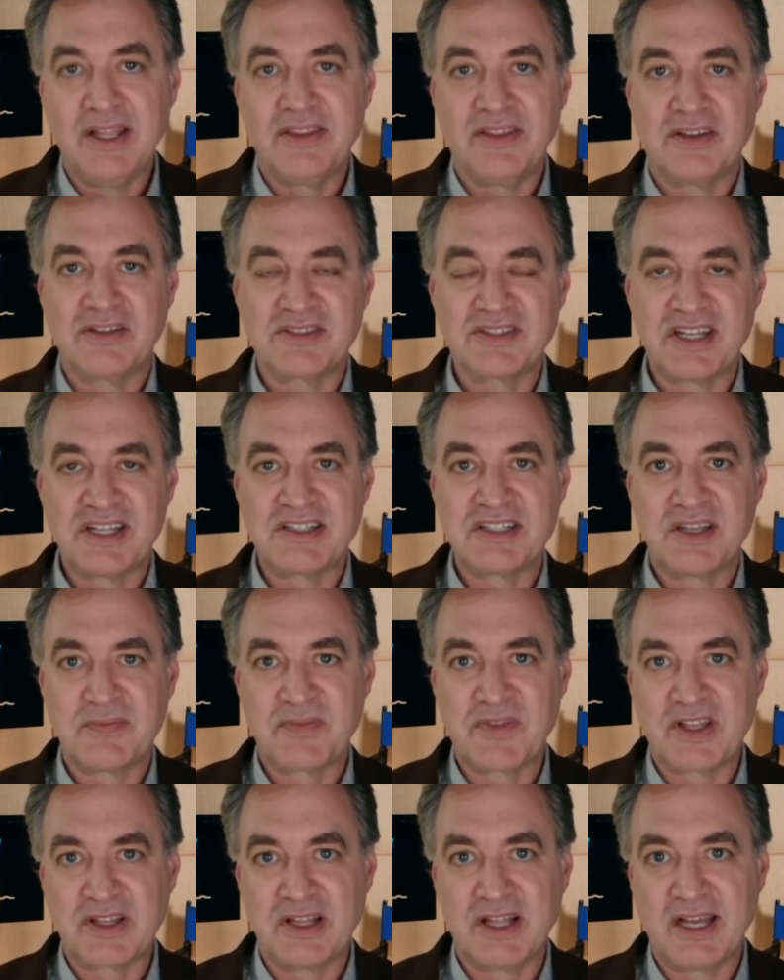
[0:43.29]
They'll say
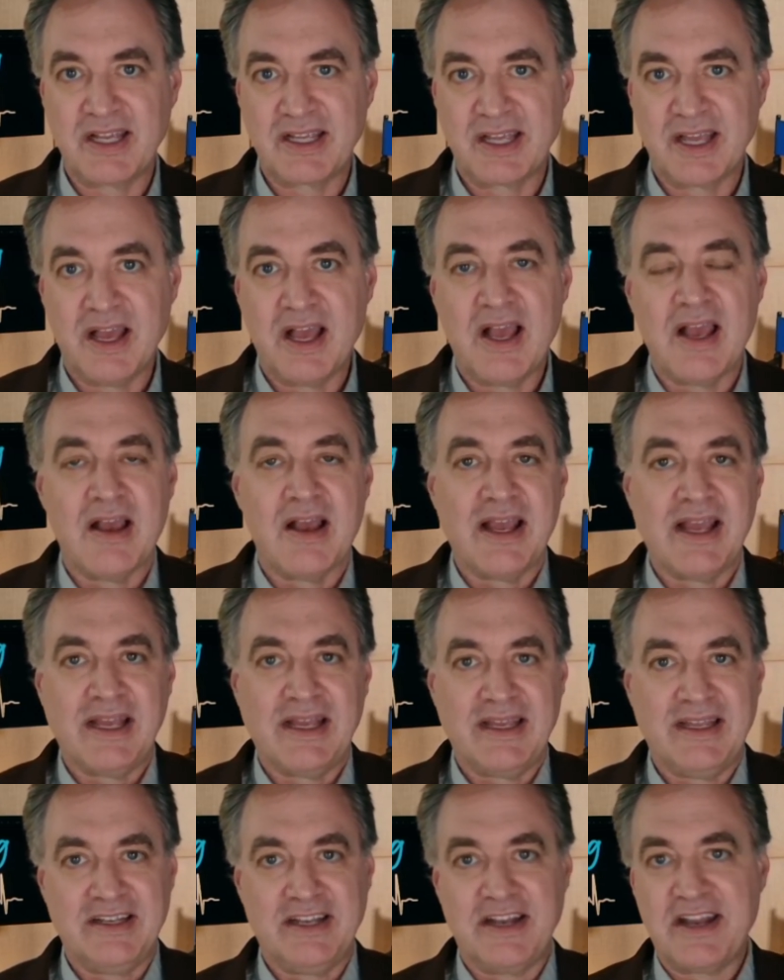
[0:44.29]
something like,
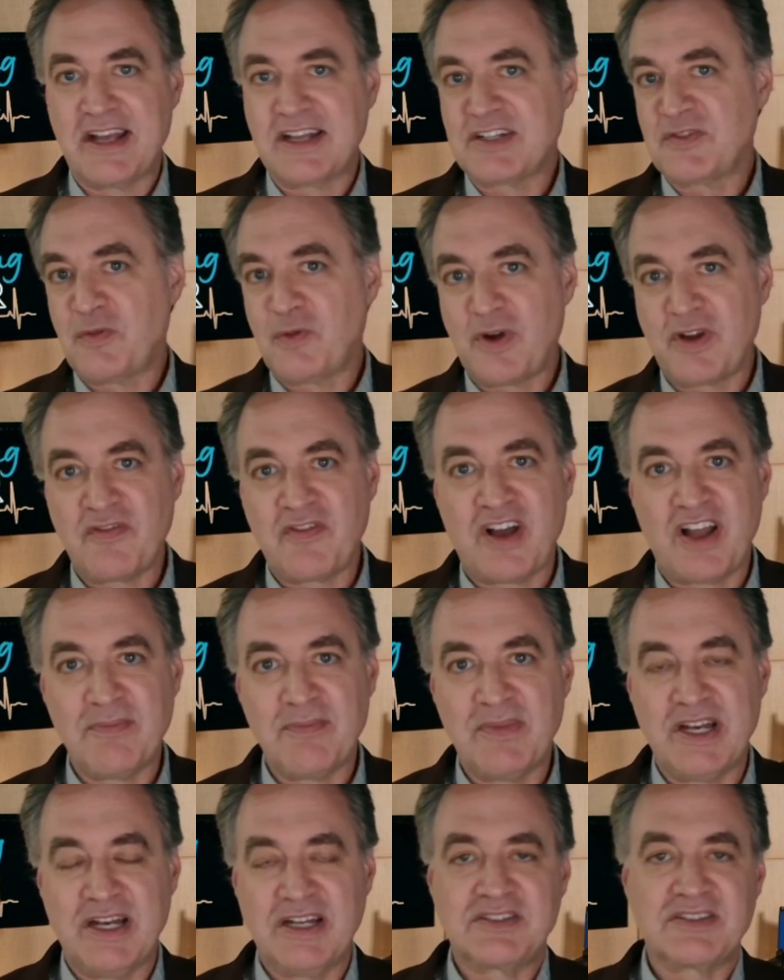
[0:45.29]
In the next 45
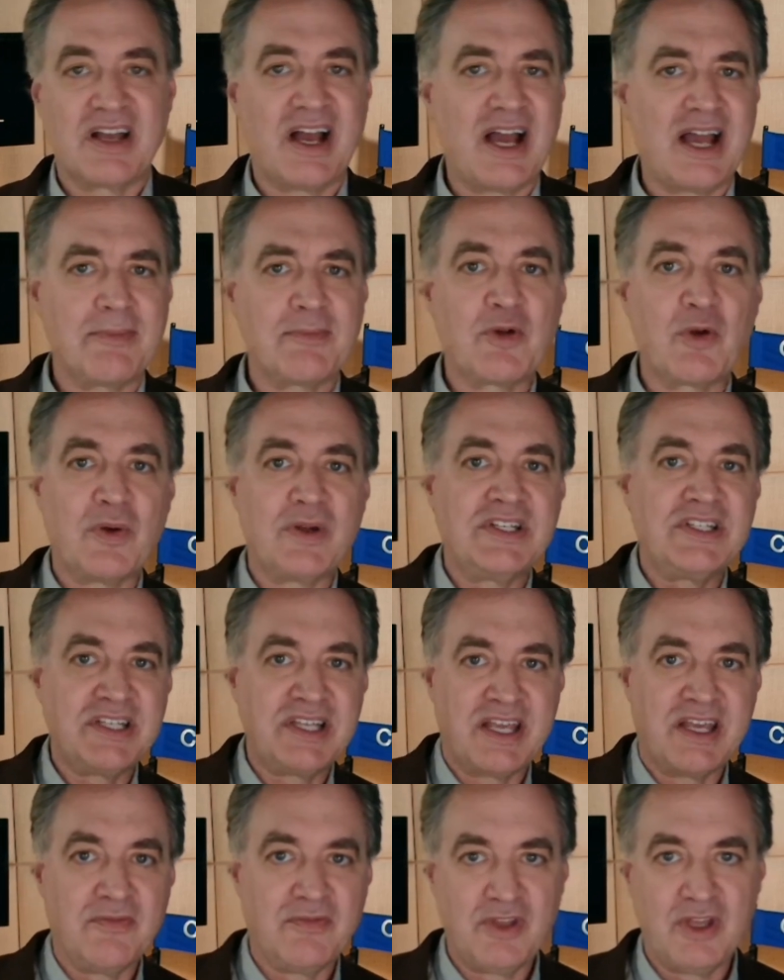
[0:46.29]
minutes, I'm going to
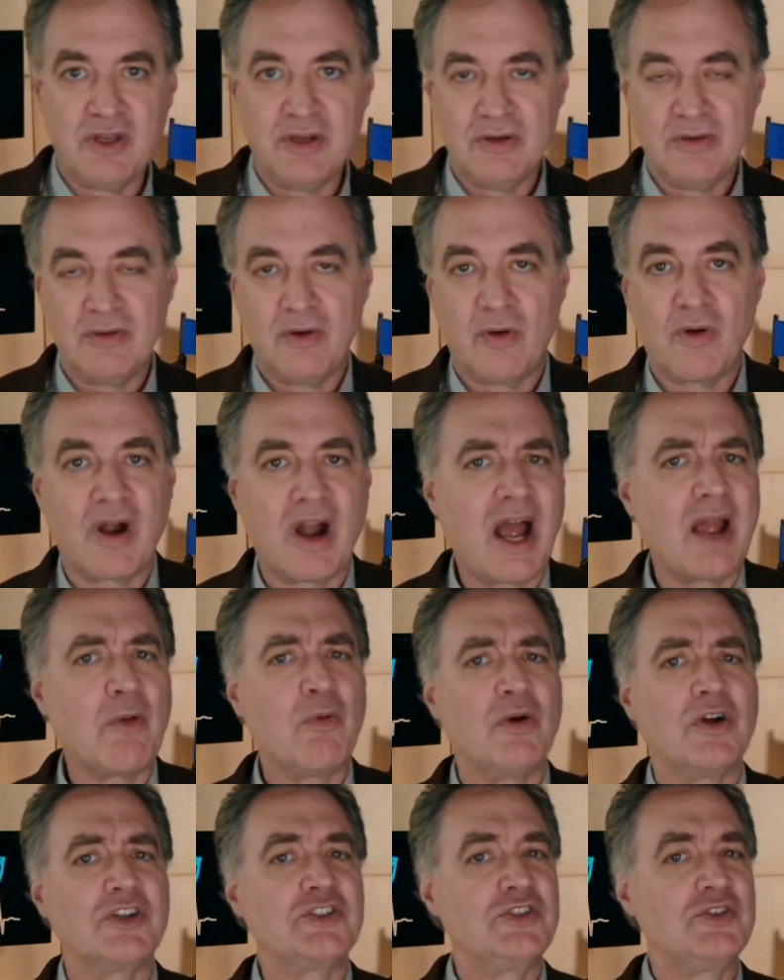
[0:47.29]
give you, or I
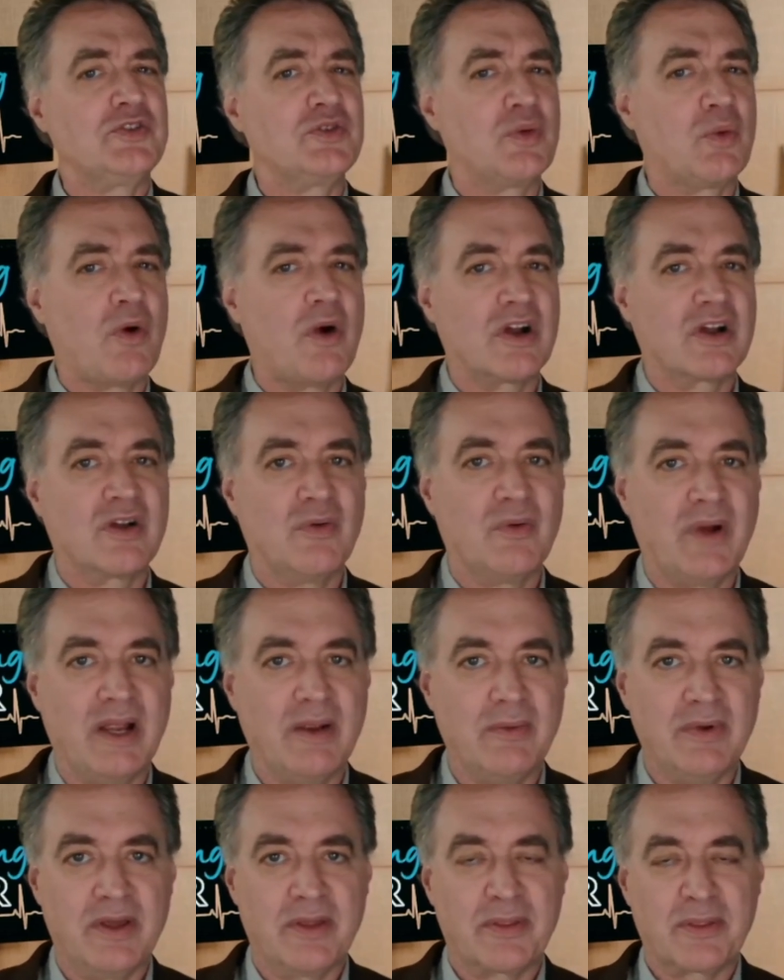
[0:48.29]
want you to walk away
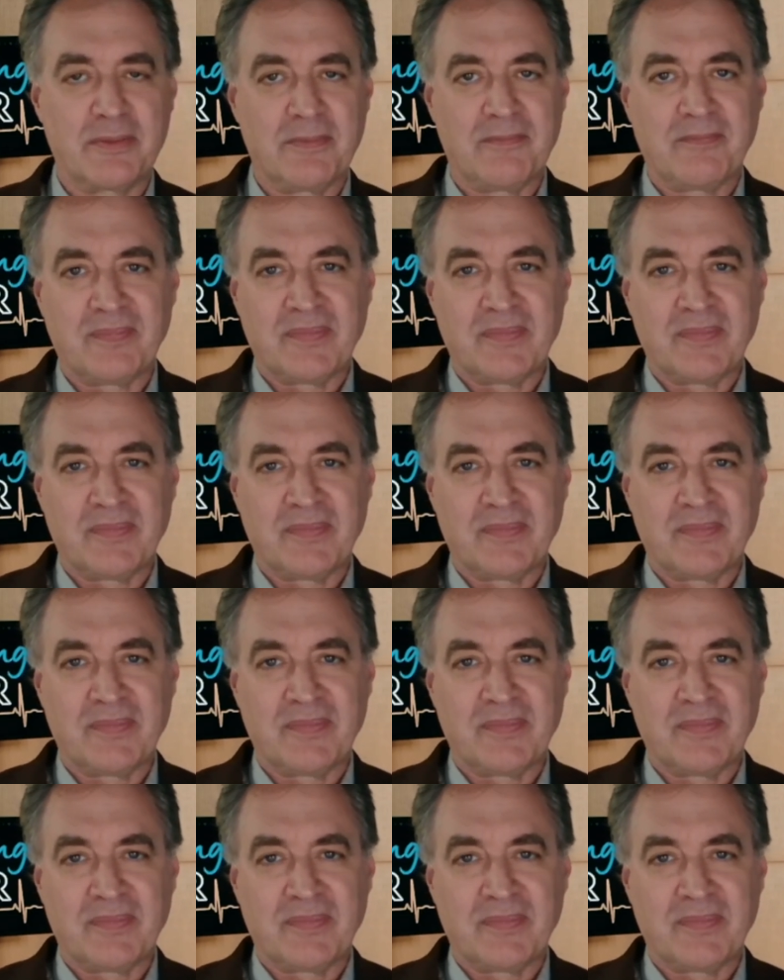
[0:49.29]
with.